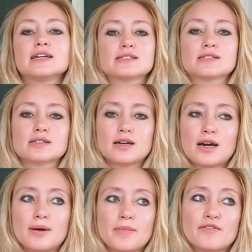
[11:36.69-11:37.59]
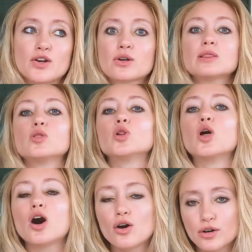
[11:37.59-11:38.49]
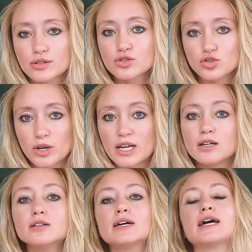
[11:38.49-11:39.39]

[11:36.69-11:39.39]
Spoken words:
It's a very long trail.